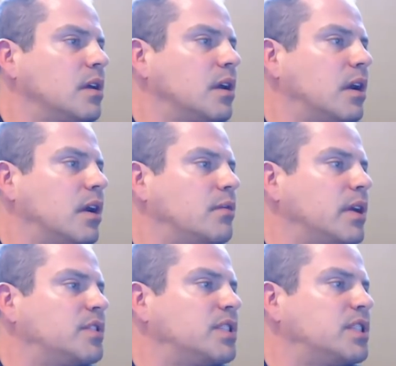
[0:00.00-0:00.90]
all right, we
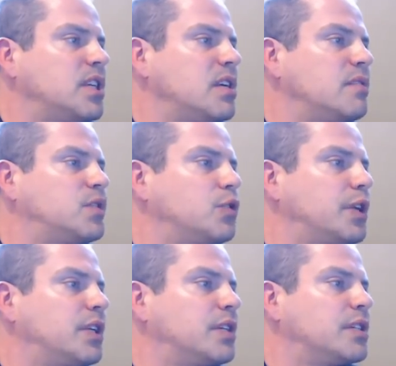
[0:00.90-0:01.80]
have Steve
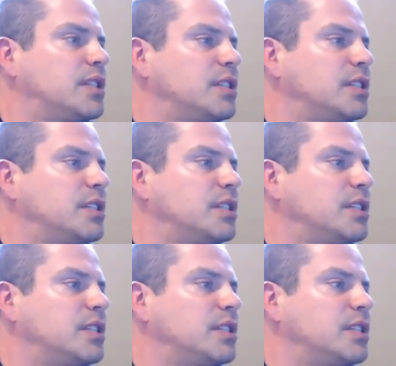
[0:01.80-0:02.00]
joining us.